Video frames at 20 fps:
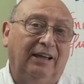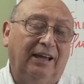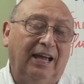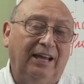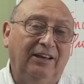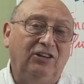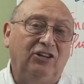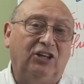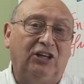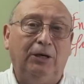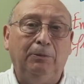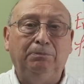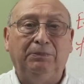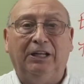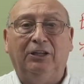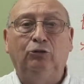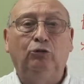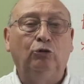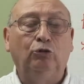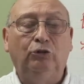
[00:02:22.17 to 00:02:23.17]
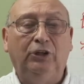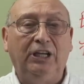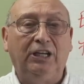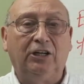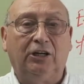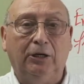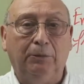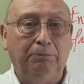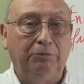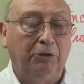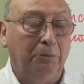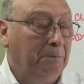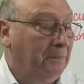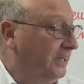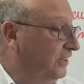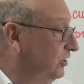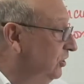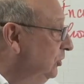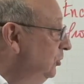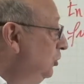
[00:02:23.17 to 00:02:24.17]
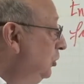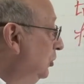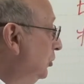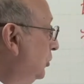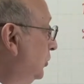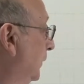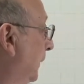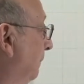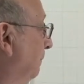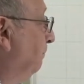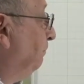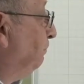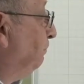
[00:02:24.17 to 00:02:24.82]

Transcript: encrypt and to decrypt messages.